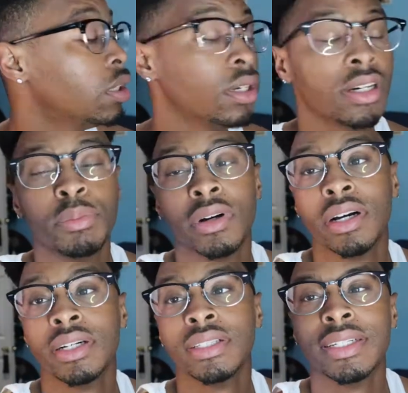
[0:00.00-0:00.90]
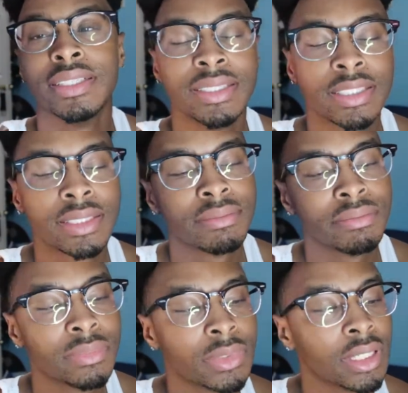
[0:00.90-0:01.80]
yeah, bro, it's just
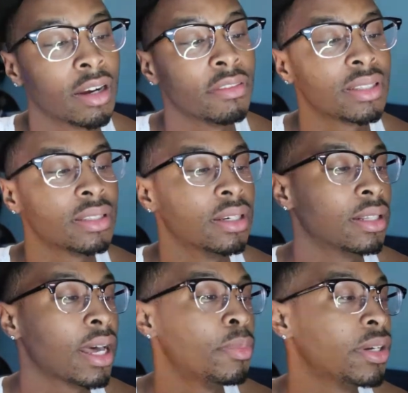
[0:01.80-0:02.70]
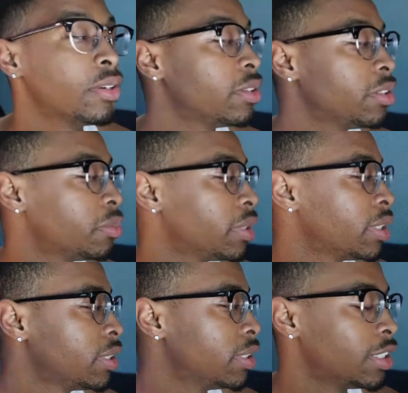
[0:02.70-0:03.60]
every a lot been going on,
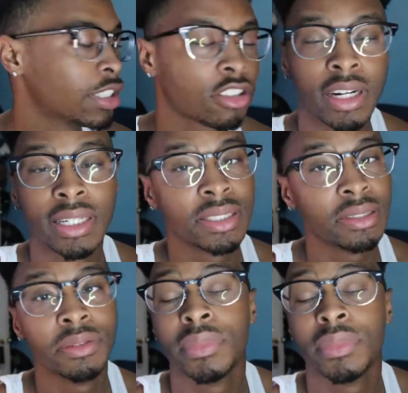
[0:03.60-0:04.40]
bro. It's just crazy.